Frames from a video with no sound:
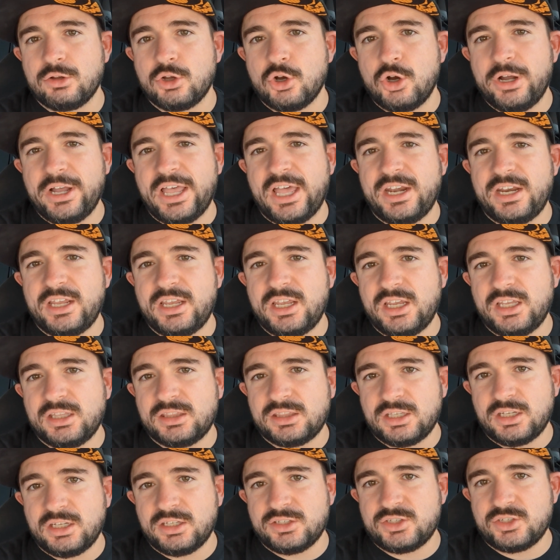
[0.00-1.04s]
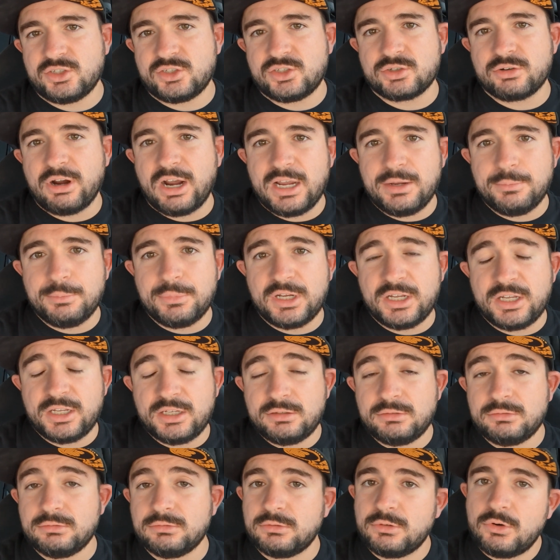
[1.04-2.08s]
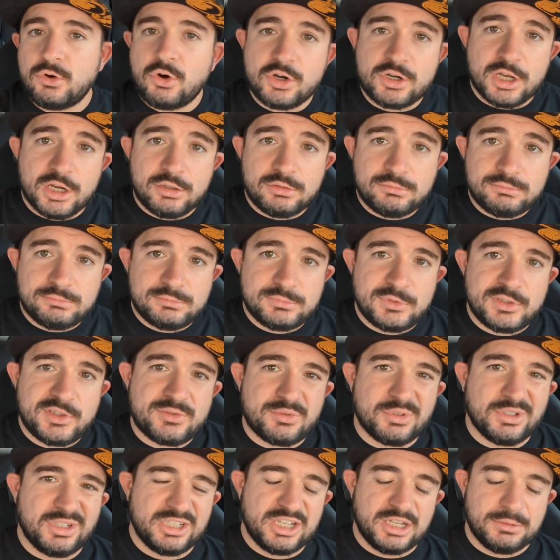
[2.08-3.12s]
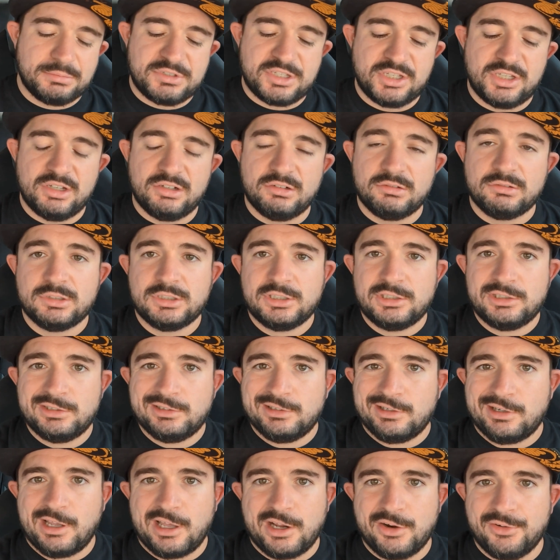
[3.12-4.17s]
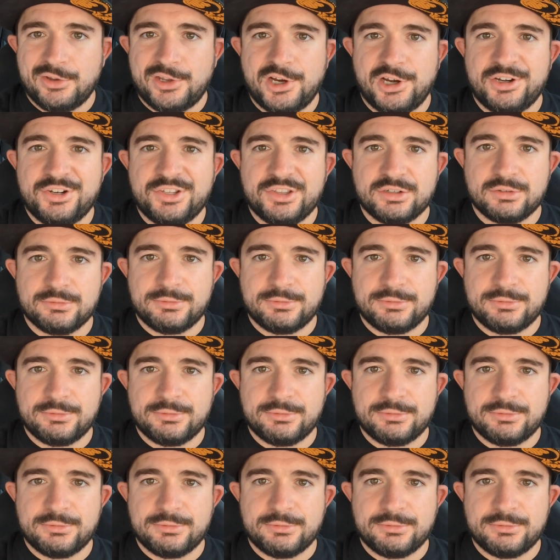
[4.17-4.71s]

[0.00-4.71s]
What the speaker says: go ahead and hit the subscribe button, or don't. It's really up to you. I don't care either